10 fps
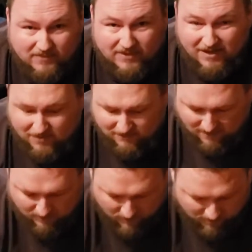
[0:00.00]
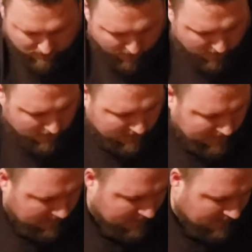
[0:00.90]
Thank you, Bronco
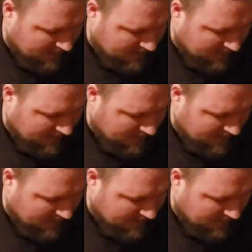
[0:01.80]
parts.